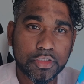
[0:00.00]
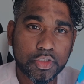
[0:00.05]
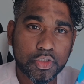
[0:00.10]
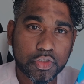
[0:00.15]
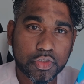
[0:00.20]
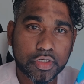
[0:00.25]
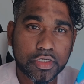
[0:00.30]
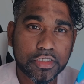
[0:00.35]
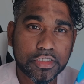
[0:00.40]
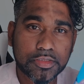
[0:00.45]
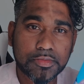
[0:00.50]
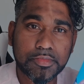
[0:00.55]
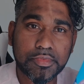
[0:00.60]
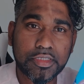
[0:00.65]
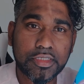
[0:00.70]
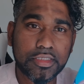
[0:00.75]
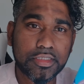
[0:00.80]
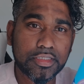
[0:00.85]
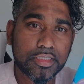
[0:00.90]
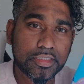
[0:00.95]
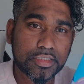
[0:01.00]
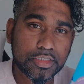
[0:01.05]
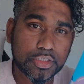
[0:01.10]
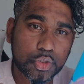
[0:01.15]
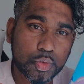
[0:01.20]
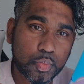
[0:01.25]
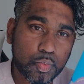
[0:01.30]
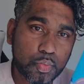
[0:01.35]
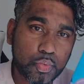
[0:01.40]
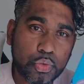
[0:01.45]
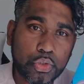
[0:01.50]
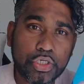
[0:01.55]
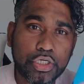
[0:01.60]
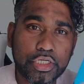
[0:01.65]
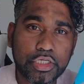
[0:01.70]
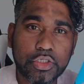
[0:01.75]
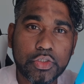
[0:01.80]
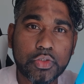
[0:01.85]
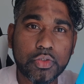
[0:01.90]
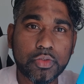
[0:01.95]
Trust me, this is
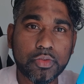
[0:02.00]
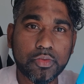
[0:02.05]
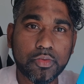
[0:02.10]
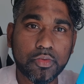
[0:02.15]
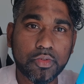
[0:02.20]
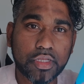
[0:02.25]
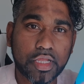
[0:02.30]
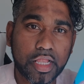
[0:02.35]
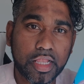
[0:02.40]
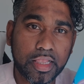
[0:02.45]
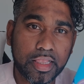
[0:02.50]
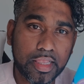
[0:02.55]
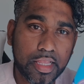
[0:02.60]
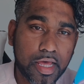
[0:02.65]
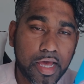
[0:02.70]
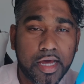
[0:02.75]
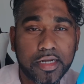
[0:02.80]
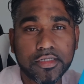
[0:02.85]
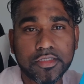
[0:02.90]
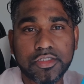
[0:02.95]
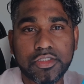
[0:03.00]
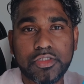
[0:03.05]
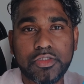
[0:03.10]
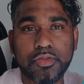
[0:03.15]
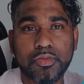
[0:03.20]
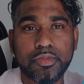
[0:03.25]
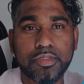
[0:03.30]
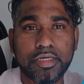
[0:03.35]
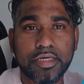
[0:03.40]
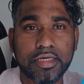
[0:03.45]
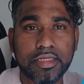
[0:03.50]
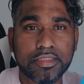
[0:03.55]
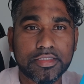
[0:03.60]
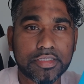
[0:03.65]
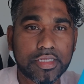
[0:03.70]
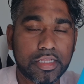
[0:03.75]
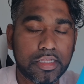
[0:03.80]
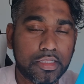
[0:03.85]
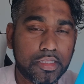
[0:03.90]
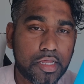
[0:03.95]
pretty cool. A lot of
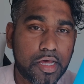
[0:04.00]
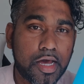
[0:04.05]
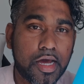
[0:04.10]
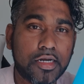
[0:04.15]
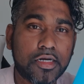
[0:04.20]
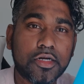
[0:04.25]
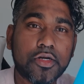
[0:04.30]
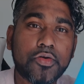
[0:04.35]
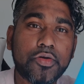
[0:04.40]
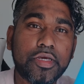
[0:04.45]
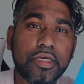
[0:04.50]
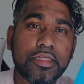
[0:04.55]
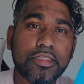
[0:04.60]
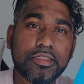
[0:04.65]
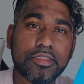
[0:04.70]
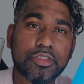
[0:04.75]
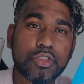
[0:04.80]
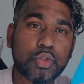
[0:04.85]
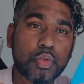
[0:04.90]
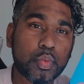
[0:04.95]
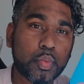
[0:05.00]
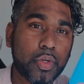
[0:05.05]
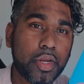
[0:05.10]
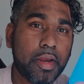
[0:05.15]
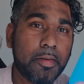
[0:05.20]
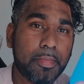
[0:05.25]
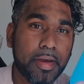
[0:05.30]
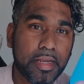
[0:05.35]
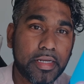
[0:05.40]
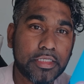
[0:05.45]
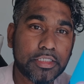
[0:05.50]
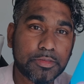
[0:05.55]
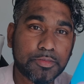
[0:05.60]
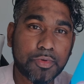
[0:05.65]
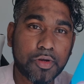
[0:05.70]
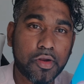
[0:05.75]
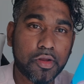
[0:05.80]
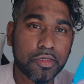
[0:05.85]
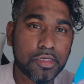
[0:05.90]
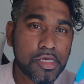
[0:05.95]
students, a lot of creators swear by this
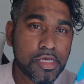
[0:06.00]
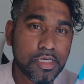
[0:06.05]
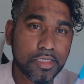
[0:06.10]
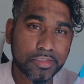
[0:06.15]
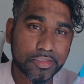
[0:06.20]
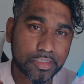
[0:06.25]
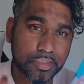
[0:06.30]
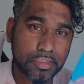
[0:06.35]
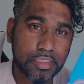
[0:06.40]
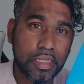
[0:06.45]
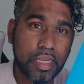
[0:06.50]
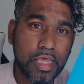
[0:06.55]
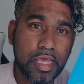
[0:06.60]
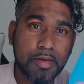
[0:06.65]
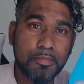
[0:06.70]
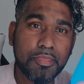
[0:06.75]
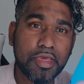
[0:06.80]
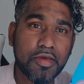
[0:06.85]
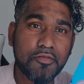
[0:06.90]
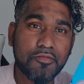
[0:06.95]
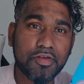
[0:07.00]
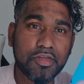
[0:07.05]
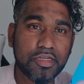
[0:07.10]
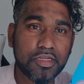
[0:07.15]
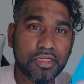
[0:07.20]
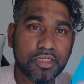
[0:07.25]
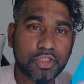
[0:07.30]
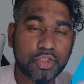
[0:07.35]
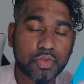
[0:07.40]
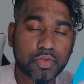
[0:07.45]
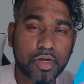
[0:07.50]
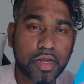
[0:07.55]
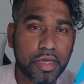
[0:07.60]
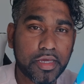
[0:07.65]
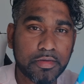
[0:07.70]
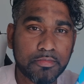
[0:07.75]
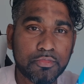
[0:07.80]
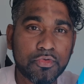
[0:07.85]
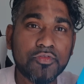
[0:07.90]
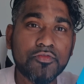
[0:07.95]
product. So today I'm giving it a try.
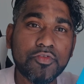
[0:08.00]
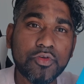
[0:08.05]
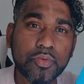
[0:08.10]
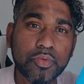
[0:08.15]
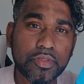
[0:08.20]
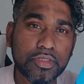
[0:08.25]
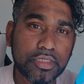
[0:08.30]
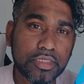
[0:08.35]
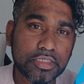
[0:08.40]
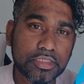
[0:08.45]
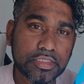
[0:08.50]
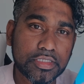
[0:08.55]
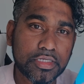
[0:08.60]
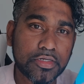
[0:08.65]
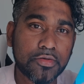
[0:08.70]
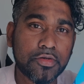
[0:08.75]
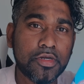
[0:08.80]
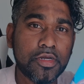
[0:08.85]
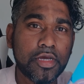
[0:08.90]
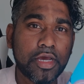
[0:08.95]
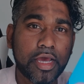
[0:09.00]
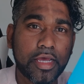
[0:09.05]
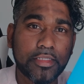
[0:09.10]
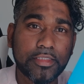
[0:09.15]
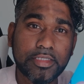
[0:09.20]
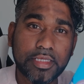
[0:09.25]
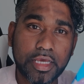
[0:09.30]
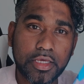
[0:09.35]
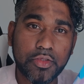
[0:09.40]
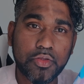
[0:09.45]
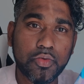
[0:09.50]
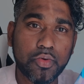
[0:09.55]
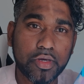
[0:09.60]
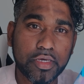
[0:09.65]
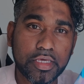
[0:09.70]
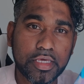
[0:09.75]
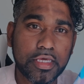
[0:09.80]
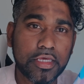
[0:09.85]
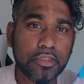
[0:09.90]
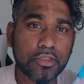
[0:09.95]
I'm reviewing this here, and thank you
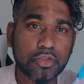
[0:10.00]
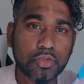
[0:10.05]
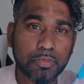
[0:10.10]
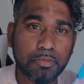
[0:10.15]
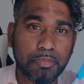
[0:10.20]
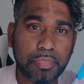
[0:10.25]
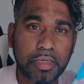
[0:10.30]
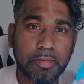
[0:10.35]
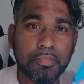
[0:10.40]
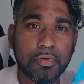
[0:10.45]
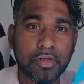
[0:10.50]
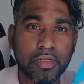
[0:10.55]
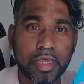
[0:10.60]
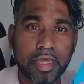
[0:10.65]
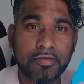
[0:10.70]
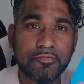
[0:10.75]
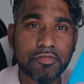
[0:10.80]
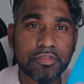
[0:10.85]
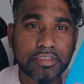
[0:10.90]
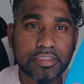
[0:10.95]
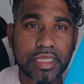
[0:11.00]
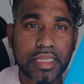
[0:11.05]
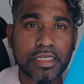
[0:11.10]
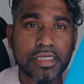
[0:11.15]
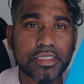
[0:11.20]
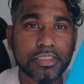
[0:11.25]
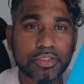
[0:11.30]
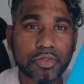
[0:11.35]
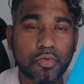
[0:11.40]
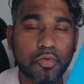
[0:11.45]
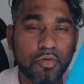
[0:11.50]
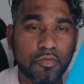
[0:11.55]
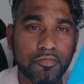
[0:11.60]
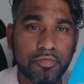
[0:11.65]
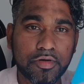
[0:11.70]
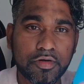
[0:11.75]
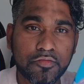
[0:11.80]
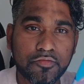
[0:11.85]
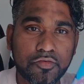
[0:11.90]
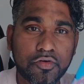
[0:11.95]
again to Paperlike for sending this
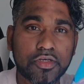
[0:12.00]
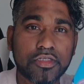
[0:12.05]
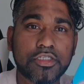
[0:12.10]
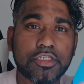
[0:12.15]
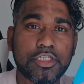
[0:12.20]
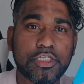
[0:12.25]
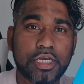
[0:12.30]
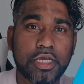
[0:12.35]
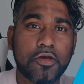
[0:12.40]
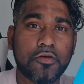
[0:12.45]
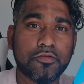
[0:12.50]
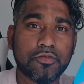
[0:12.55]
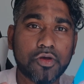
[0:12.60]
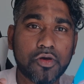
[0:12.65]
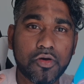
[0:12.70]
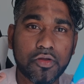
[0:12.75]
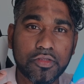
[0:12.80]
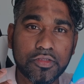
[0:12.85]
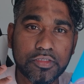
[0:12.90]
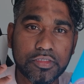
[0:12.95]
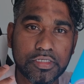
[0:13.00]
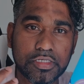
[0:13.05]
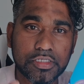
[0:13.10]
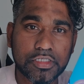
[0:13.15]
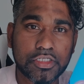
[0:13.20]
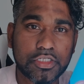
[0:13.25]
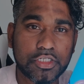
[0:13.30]
over for us to check out on this